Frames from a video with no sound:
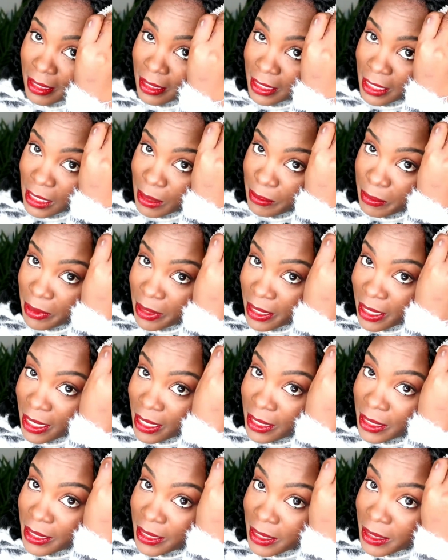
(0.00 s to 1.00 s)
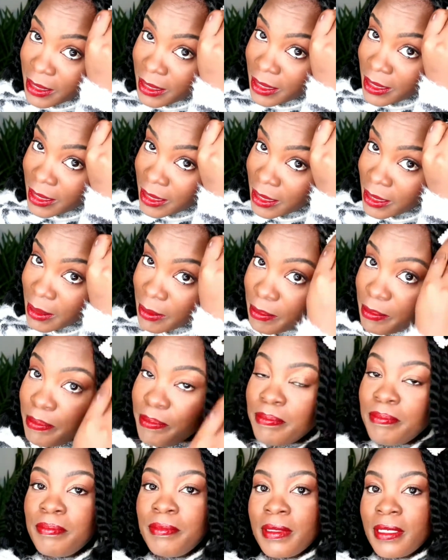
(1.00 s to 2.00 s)
just put a little
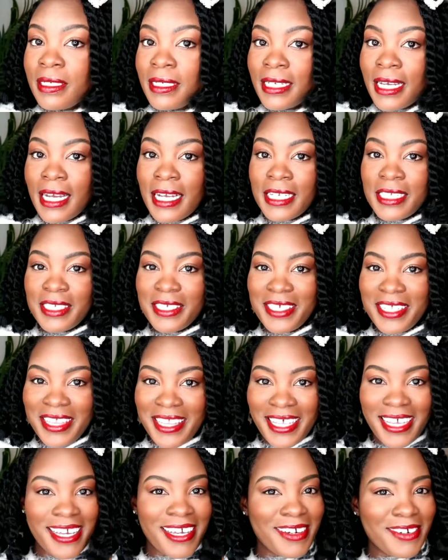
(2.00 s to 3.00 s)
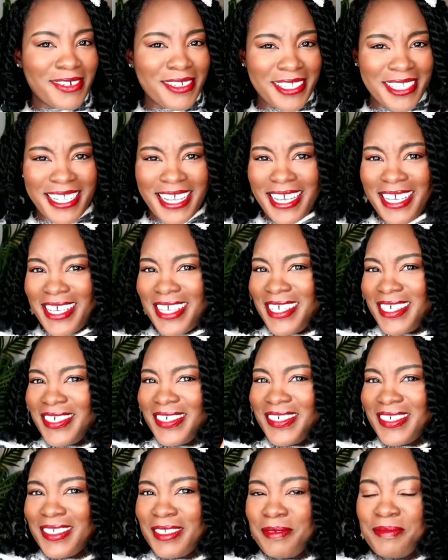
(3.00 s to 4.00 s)
dazzle thing. Oh, isn't that
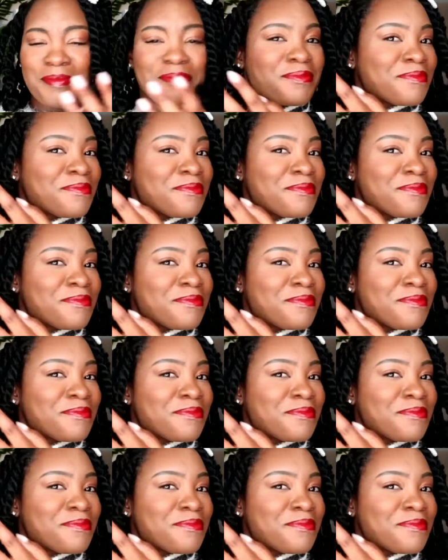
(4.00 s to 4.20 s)
cute?